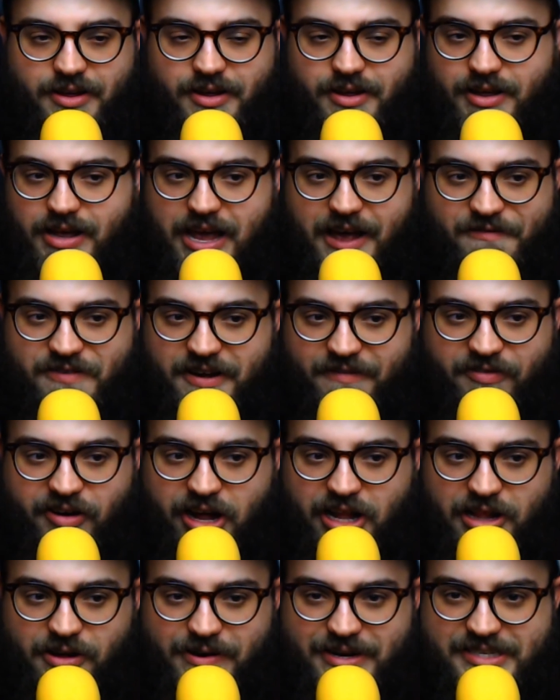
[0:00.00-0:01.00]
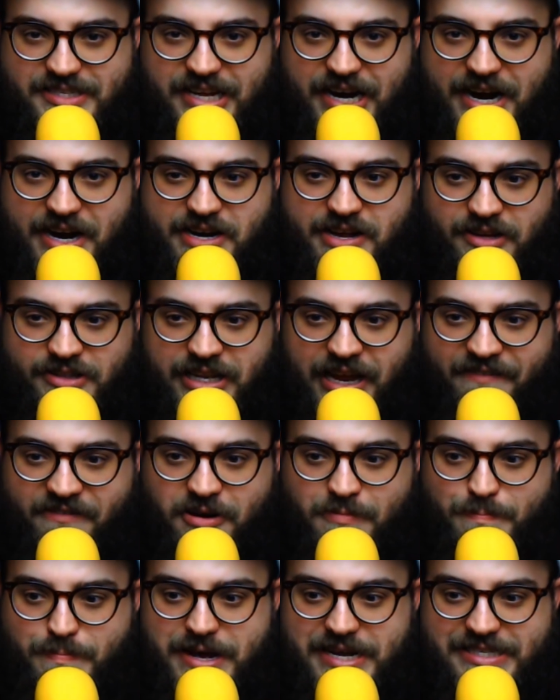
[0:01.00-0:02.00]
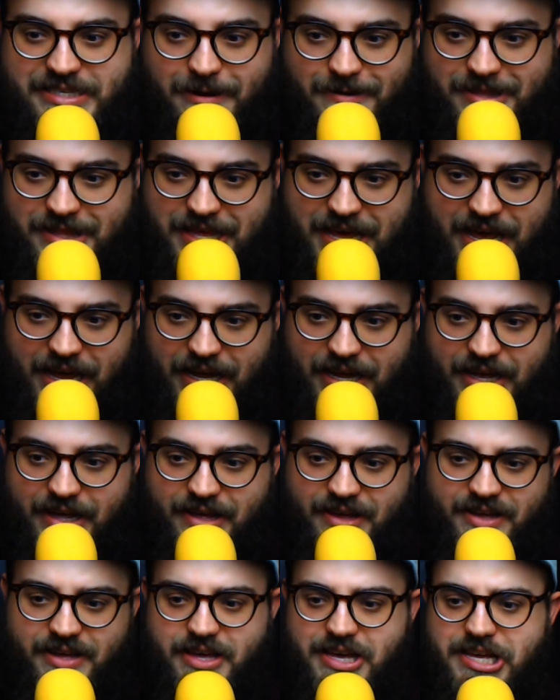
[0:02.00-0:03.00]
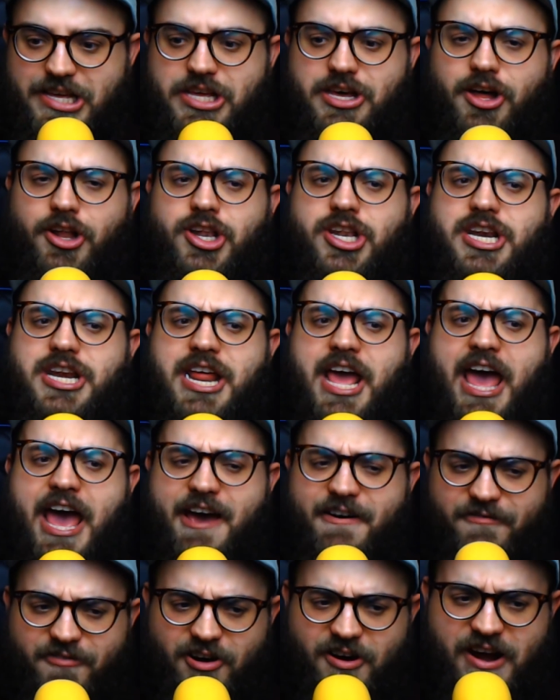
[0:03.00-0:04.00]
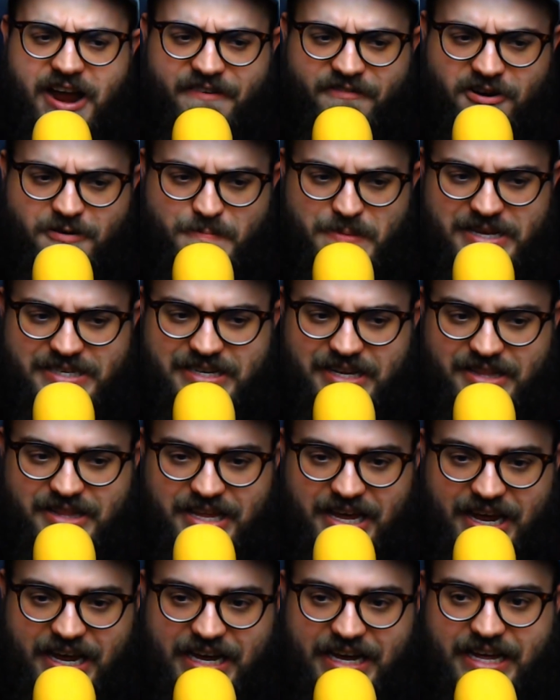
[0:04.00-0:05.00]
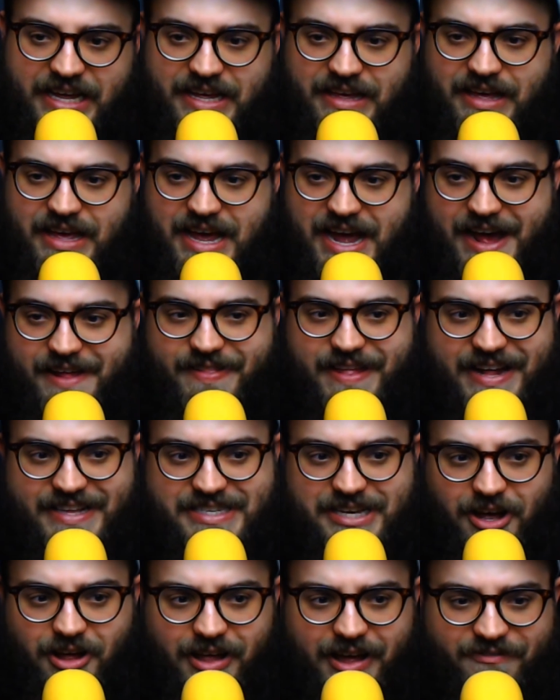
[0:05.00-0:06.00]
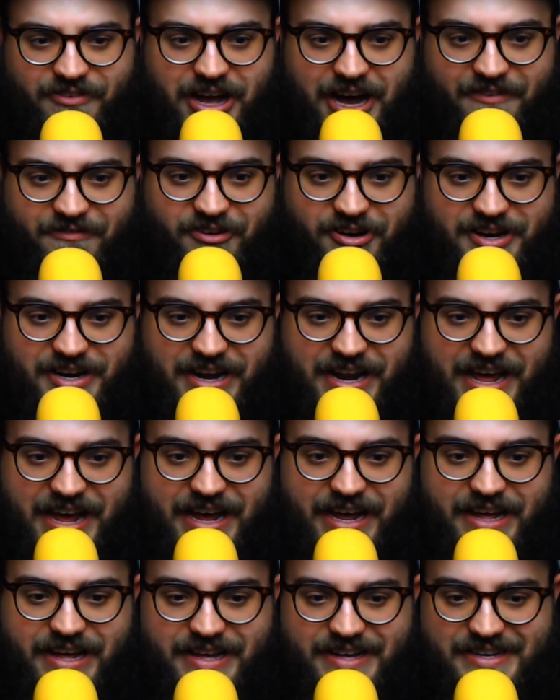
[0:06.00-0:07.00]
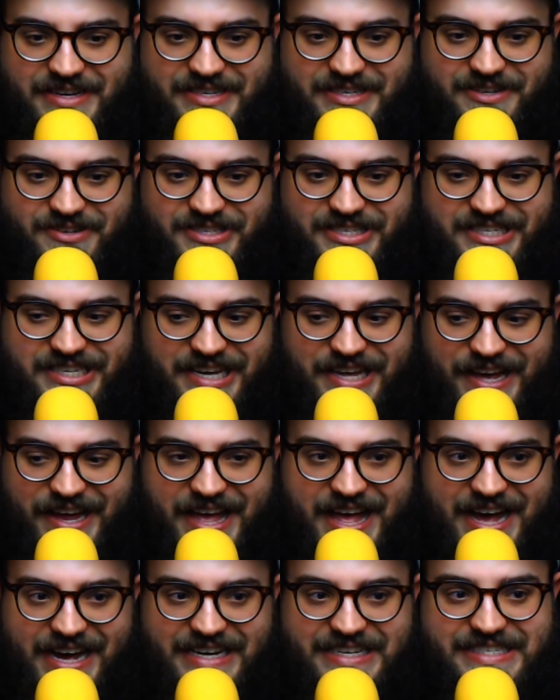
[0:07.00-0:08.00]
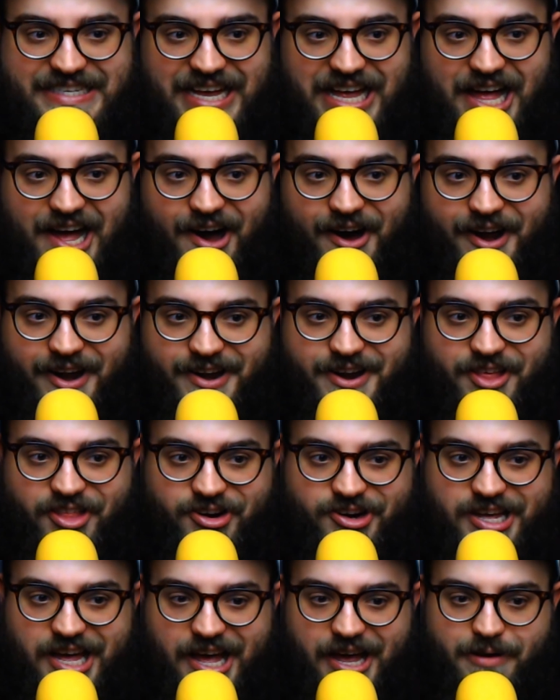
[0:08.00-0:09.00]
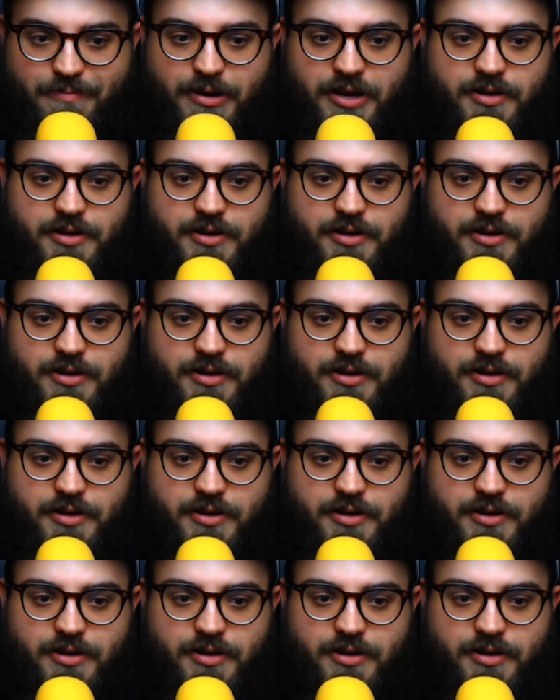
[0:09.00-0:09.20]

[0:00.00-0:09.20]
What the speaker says: If you follow us there, you'll never miss a thing. You'll never, ever miss a thing. And that's all I've got for today. So see you guys on another time.